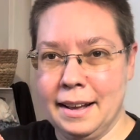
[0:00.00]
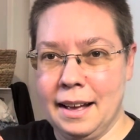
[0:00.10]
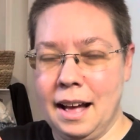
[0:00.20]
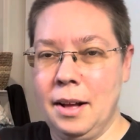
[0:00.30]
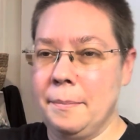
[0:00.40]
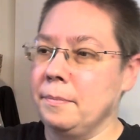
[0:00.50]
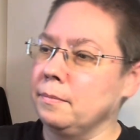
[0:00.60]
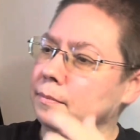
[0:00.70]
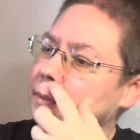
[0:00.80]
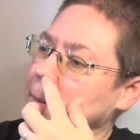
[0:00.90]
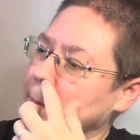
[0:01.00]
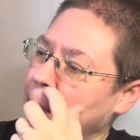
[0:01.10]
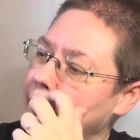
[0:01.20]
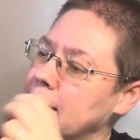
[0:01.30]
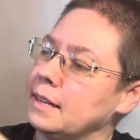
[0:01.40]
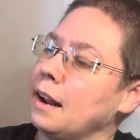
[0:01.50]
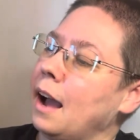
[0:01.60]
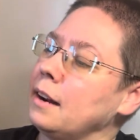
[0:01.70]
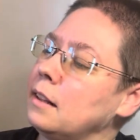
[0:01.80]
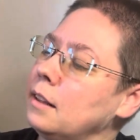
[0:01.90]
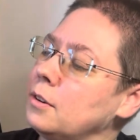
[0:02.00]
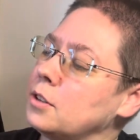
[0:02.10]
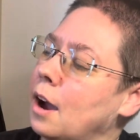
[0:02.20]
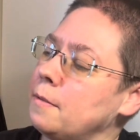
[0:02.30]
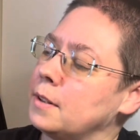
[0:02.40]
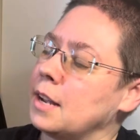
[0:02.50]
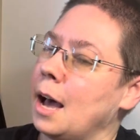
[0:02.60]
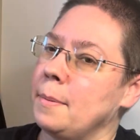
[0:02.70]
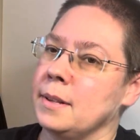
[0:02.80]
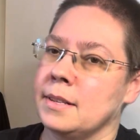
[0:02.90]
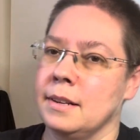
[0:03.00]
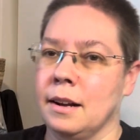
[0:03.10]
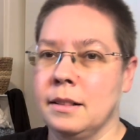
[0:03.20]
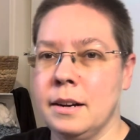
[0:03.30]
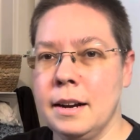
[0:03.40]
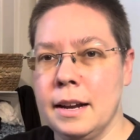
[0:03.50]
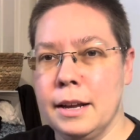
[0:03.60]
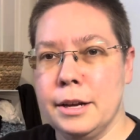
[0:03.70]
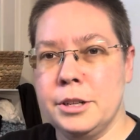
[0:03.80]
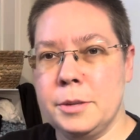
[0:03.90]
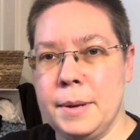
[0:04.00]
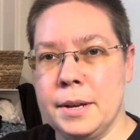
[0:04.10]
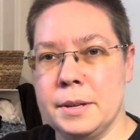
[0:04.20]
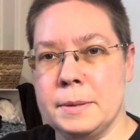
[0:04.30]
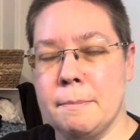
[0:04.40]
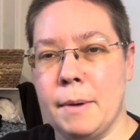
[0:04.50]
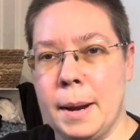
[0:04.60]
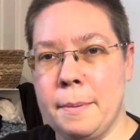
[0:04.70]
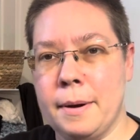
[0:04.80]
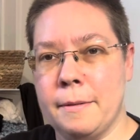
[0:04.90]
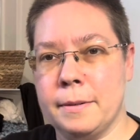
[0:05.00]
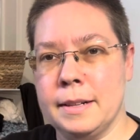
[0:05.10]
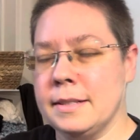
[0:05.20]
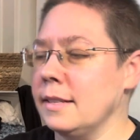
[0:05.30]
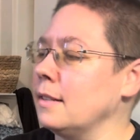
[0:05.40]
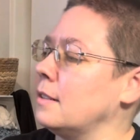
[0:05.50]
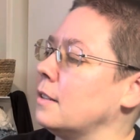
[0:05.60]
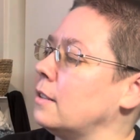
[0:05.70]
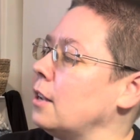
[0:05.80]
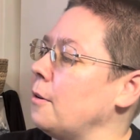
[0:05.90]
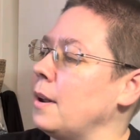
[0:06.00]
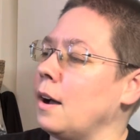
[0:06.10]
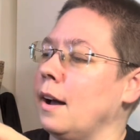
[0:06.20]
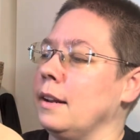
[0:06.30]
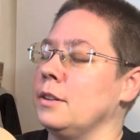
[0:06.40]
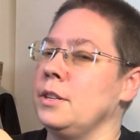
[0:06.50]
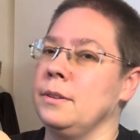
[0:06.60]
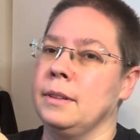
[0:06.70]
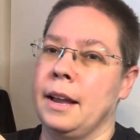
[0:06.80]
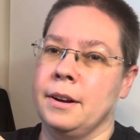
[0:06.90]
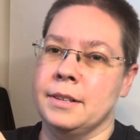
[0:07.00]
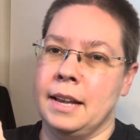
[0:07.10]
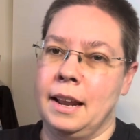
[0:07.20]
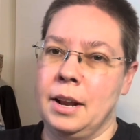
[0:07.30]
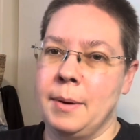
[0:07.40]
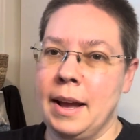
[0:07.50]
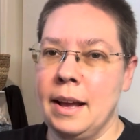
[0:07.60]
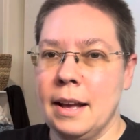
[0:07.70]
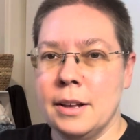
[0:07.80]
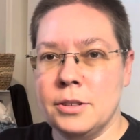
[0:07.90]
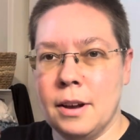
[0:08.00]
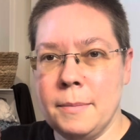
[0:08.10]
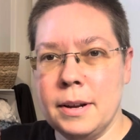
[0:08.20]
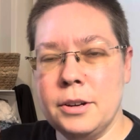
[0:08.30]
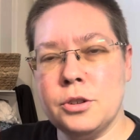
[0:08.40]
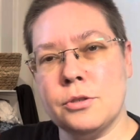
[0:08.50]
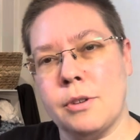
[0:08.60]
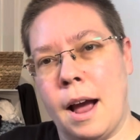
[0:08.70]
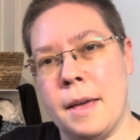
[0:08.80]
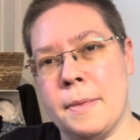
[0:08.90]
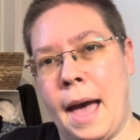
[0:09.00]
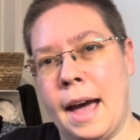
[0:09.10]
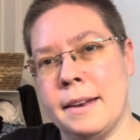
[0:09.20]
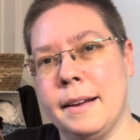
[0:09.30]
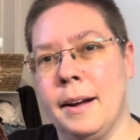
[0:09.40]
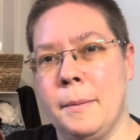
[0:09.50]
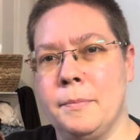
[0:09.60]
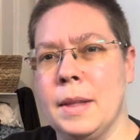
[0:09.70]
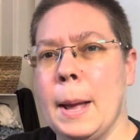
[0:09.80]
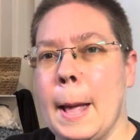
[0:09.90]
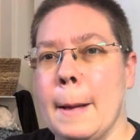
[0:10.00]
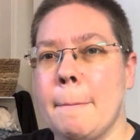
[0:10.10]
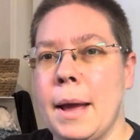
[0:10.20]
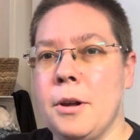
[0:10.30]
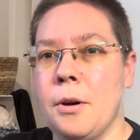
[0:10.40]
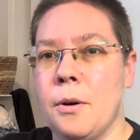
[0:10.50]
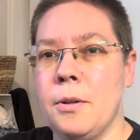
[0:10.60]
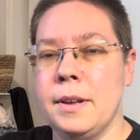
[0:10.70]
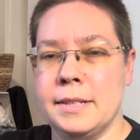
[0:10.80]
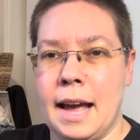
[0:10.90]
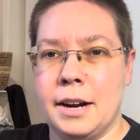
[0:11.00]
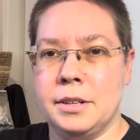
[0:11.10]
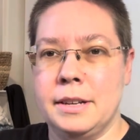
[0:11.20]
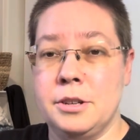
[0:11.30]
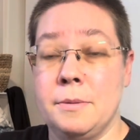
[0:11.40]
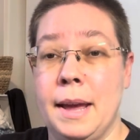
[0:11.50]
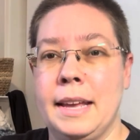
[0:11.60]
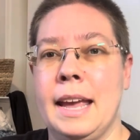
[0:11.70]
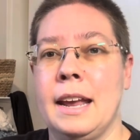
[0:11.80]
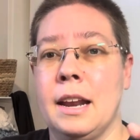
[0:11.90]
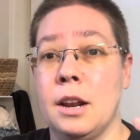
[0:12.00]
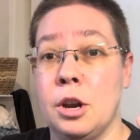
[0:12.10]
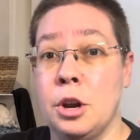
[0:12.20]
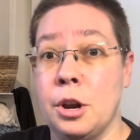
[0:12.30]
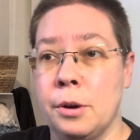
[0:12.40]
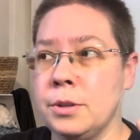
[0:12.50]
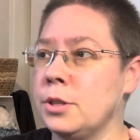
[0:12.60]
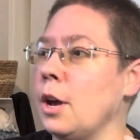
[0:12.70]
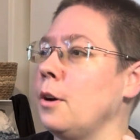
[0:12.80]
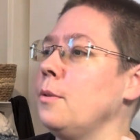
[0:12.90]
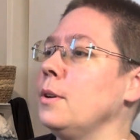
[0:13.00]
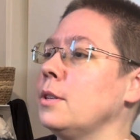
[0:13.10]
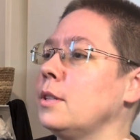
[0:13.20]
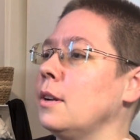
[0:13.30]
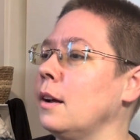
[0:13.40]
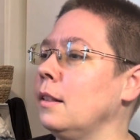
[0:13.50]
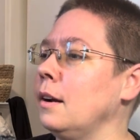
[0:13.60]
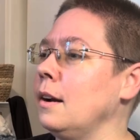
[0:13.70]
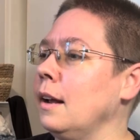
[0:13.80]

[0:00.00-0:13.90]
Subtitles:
I did not close off the top of the snuggler just because my preference is to sew it on in 2 layers anyway. So I'm gonna try that. My goal is actually to make a no-sew snuggler.